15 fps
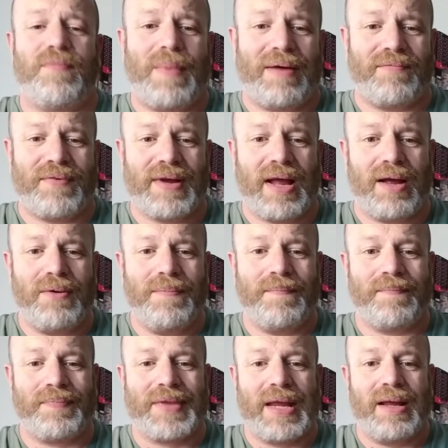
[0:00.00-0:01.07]
month ago.
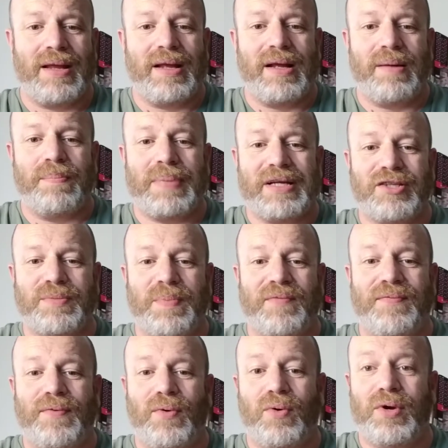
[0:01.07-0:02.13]
Best
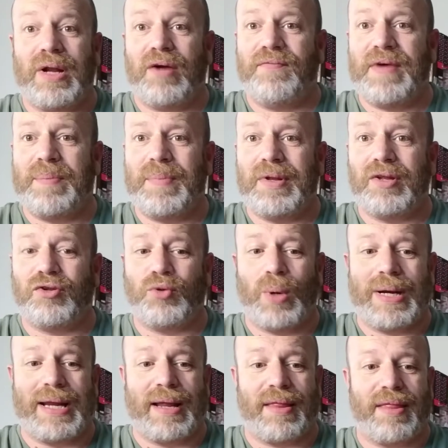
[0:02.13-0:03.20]
before November the
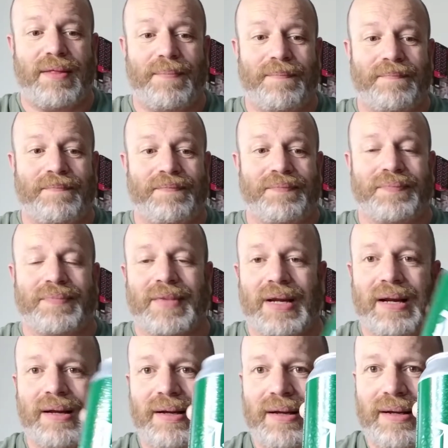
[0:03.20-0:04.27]
20th.
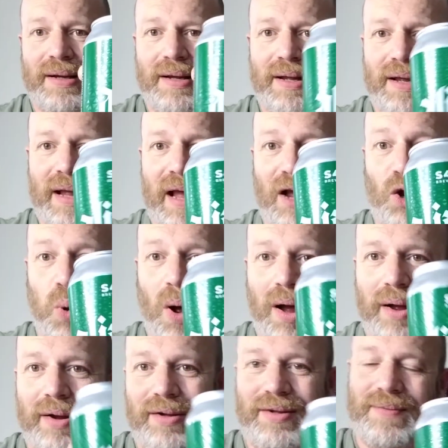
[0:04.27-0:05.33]

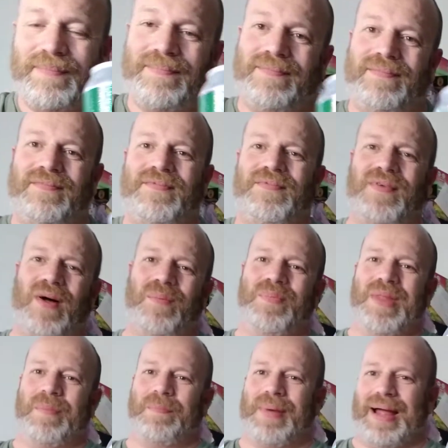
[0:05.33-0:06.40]
Acquired from
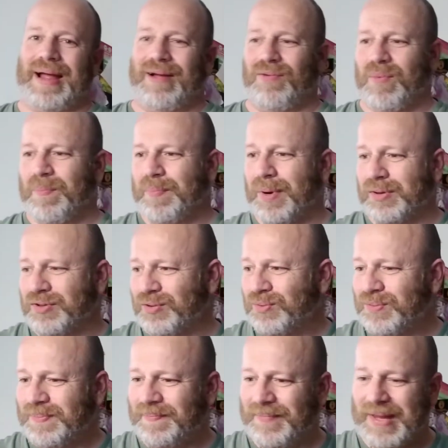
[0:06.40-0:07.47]
the Bear and
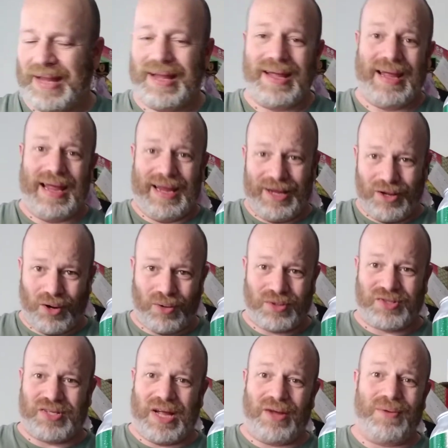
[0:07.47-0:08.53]
Bottle in
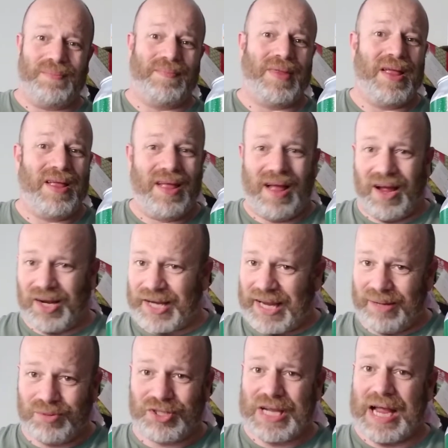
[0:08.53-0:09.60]
Coxhoe. I
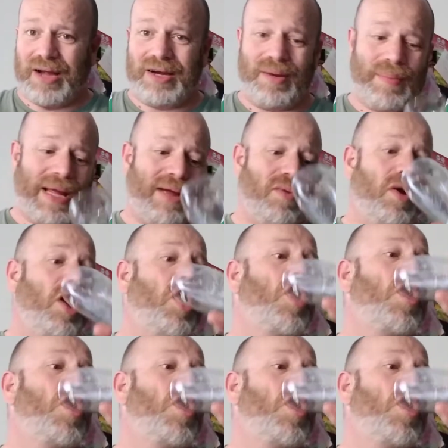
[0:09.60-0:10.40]
keep shouting them out.